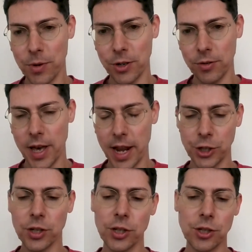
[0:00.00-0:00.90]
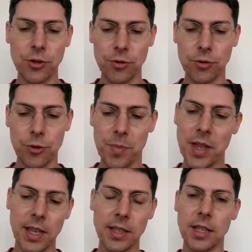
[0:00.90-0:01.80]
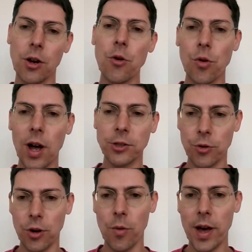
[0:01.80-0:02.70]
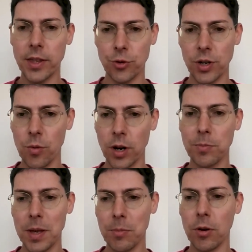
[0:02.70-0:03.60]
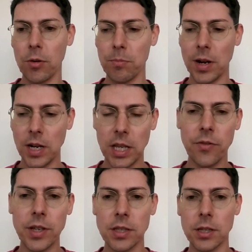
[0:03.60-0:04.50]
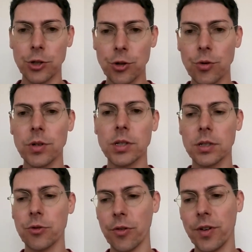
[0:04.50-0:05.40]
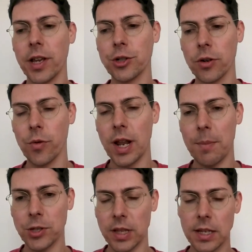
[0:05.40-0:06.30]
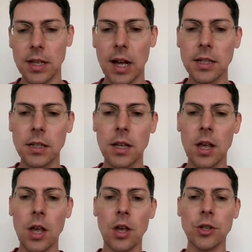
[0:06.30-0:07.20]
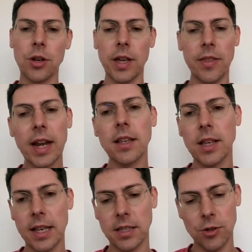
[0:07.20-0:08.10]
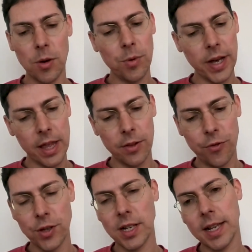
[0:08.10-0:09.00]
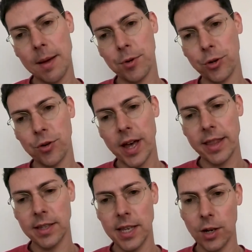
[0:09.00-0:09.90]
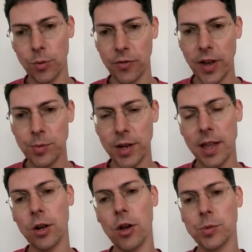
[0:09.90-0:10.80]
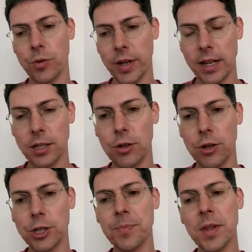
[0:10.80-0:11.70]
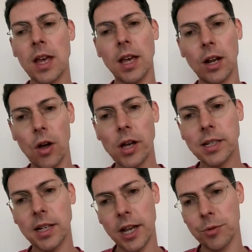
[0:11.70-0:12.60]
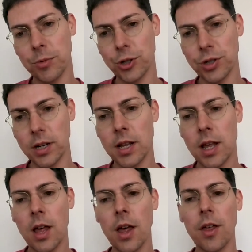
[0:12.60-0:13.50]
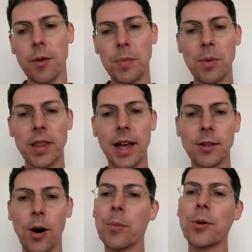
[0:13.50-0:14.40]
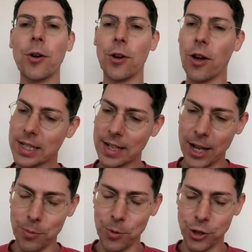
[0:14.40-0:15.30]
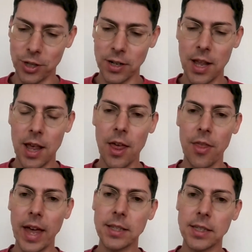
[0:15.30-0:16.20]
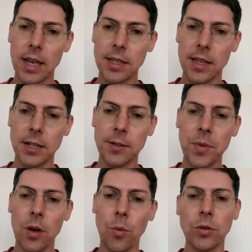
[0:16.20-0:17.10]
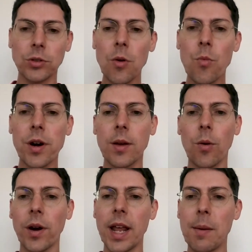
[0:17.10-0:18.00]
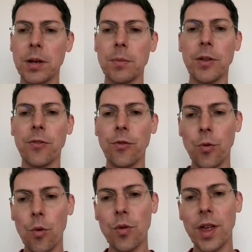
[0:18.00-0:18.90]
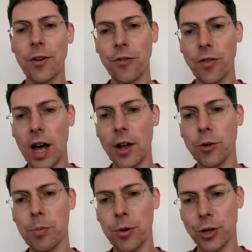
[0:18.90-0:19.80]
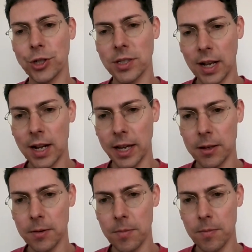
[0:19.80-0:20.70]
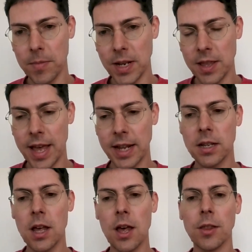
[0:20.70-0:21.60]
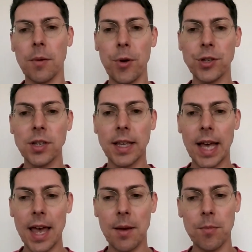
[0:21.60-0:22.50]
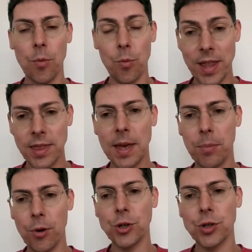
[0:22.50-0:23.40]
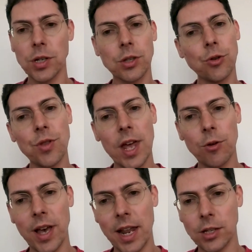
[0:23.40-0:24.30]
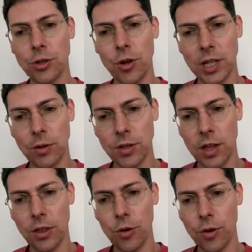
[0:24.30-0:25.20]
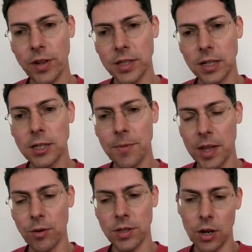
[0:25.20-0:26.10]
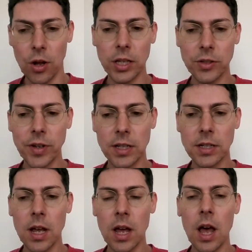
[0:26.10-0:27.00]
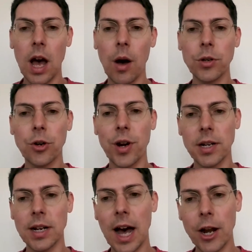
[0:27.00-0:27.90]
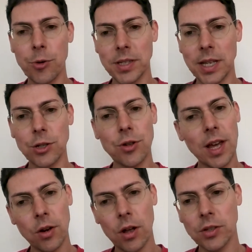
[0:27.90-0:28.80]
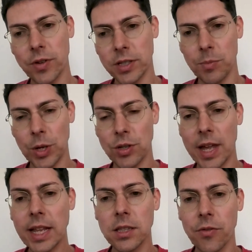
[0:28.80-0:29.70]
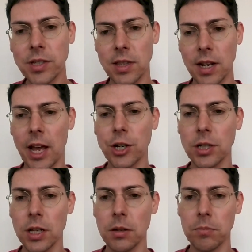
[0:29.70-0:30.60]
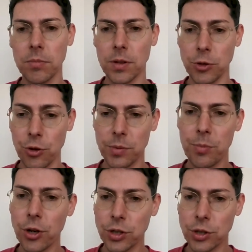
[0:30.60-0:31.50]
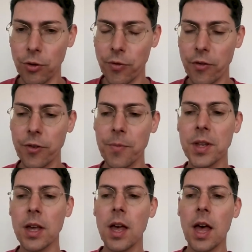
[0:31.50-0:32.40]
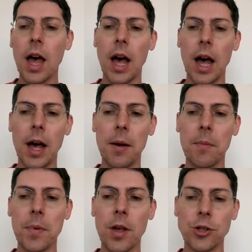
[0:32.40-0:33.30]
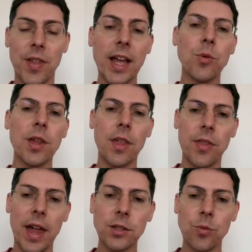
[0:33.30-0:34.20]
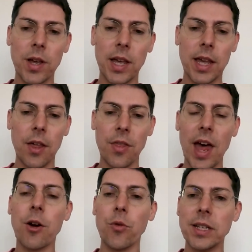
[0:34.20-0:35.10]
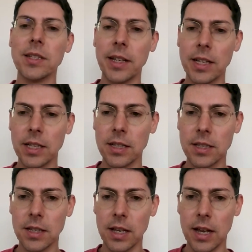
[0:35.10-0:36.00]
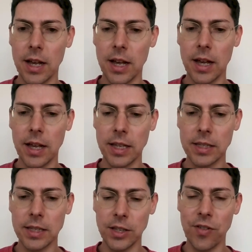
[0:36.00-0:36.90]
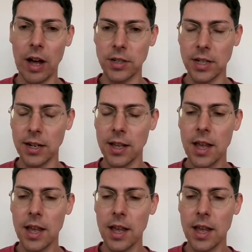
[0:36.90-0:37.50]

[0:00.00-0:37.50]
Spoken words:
model. And just to repeat, there's no right or wrong way. That's really what people believe is the truest reflection of what happens on their site. So in that case example, again, the first click came through Google ad, the second one was Facebook ad, and the last one organic search. In last click attribution, the people that are pro last click attribution, they say that, well, don't worry what happened before that final purchasing click, meaning that the person came when they purchased through that organic search. That was their third visit. That was their last visit. I want to credit 100% to that last visit because that's the visit that actually the user purchased off of. So that's where that reasoning is founded in,